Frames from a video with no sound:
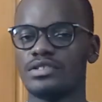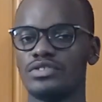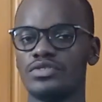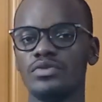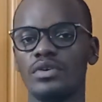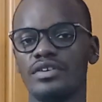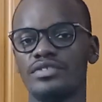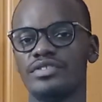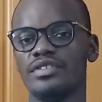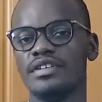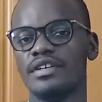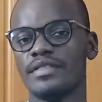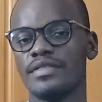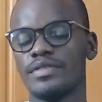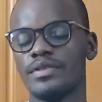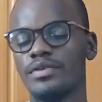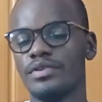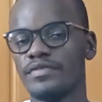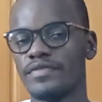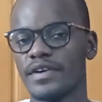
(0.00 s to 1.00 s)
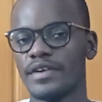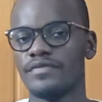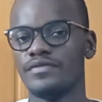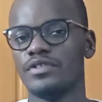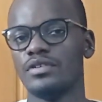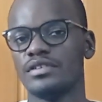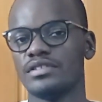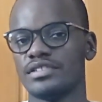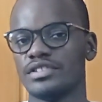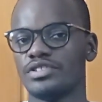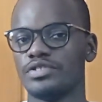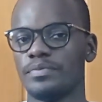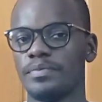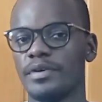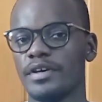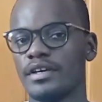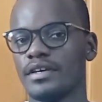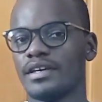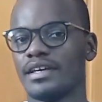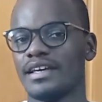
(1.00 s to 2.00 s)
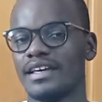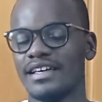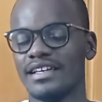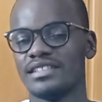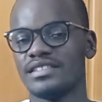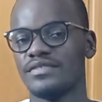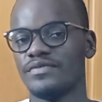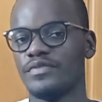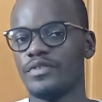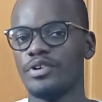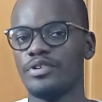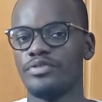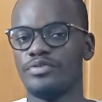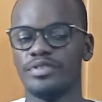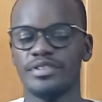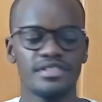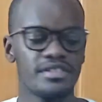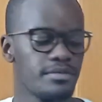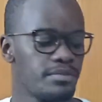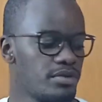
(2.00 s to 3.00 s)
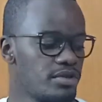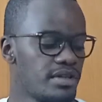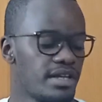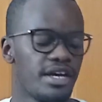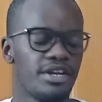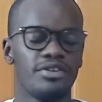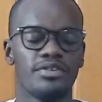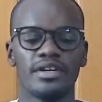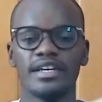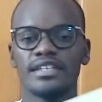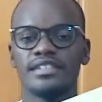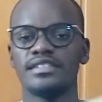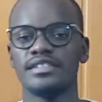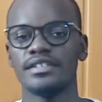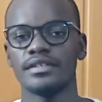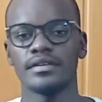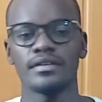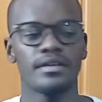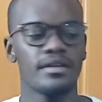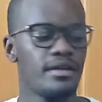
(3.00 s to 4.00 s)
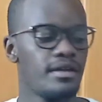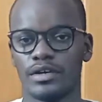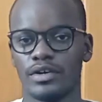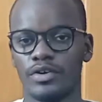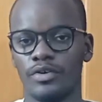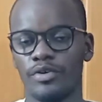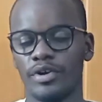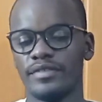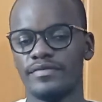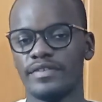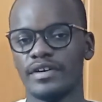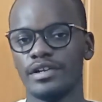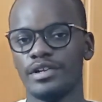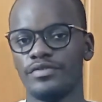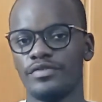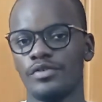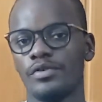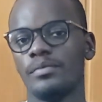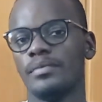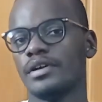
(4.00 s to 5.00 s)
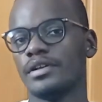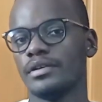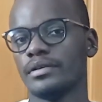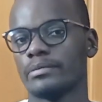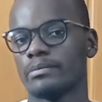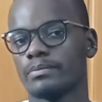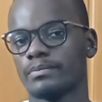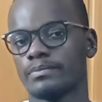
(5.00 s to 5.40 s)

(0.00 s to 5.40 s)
235 dollars that you're paying is very reasonable and you're getting great value for your money